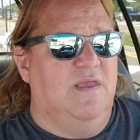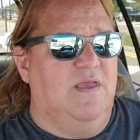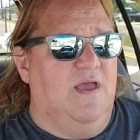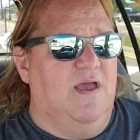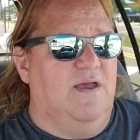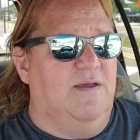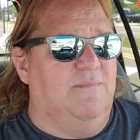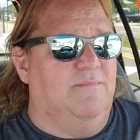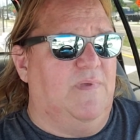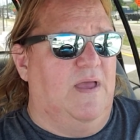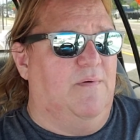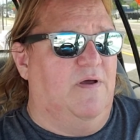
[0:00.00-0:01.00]
um,
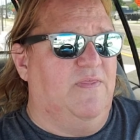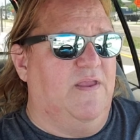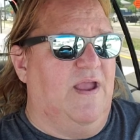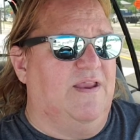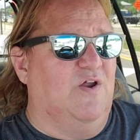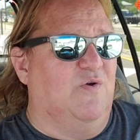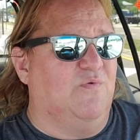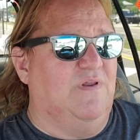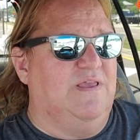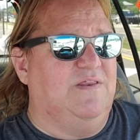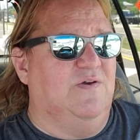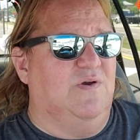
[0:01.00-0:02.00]
I'm on there. I don't
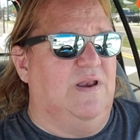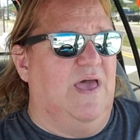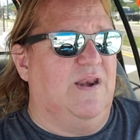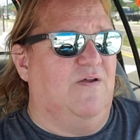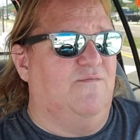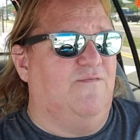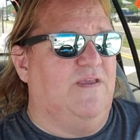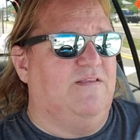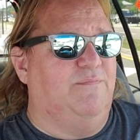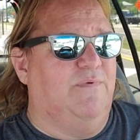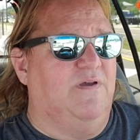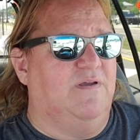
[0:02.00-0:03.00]
really do a lot on
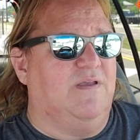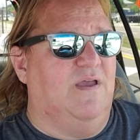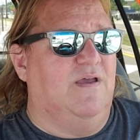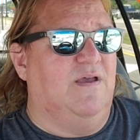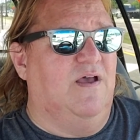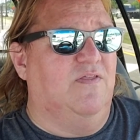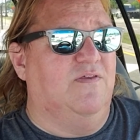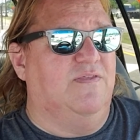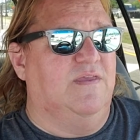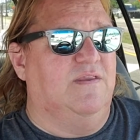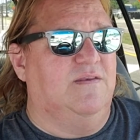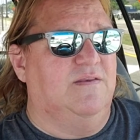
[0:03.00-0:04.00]
Facebook uh, other
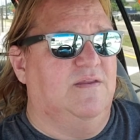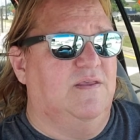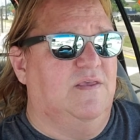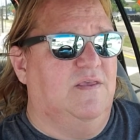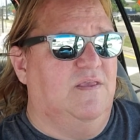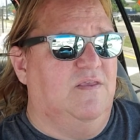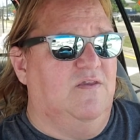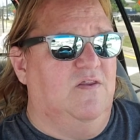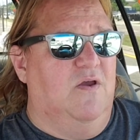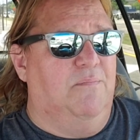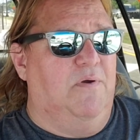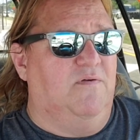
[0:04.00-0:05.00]
than, you
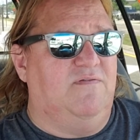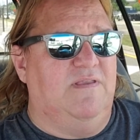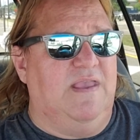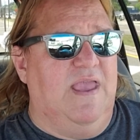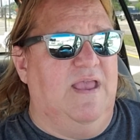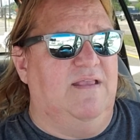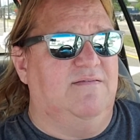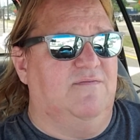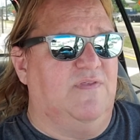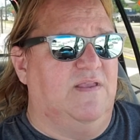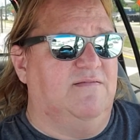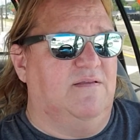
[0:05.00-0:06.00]
know, posting ads of
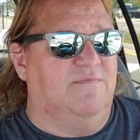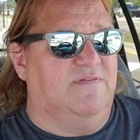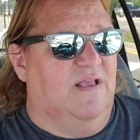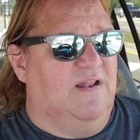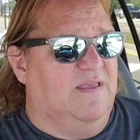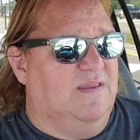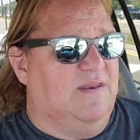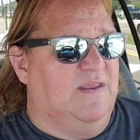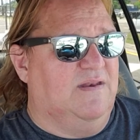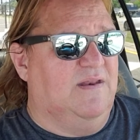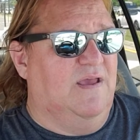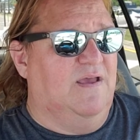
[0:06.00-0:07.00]
things I'm selling
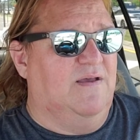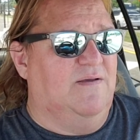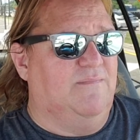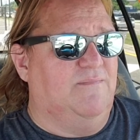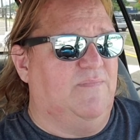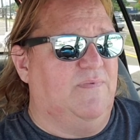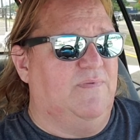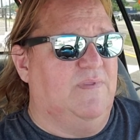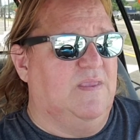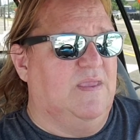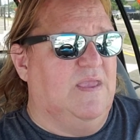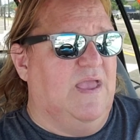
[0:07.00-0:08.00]
and um,
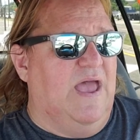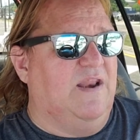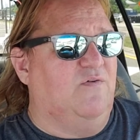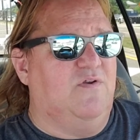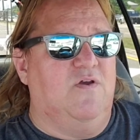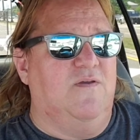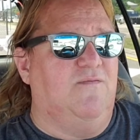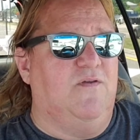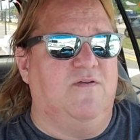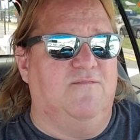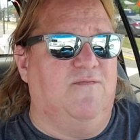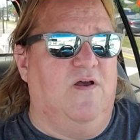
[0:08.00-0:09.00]
I don't know if you
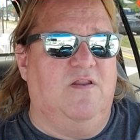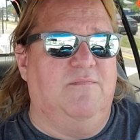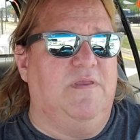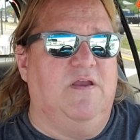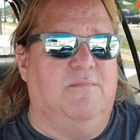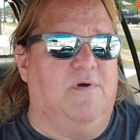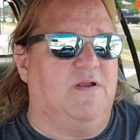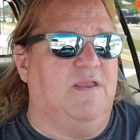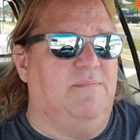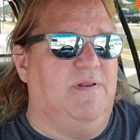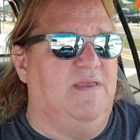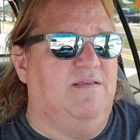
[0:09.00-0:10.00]
can follow me on
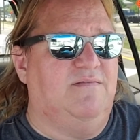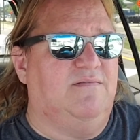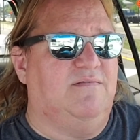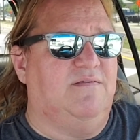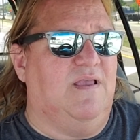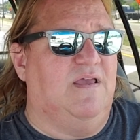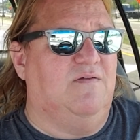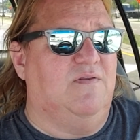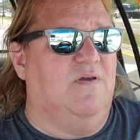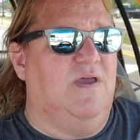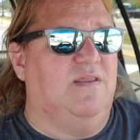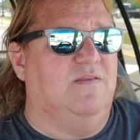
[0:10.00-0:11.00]
Marketplace. I don't
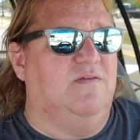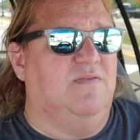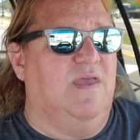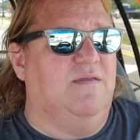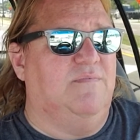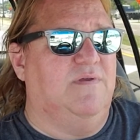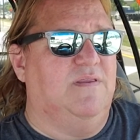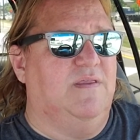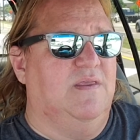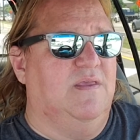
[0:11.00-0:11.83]
know how to do that, but